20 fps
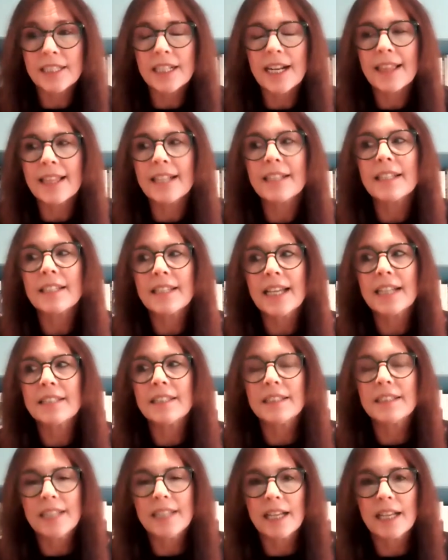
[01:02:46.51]
And I think that
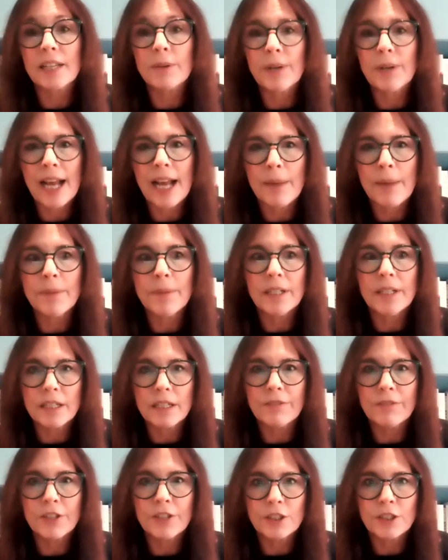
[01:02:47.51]
that's exactly what happened in
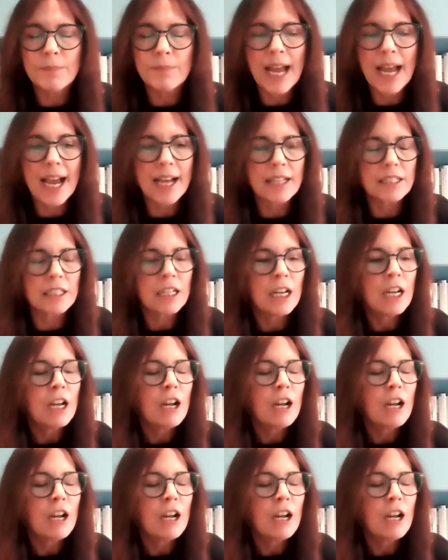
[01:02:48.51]
the first match.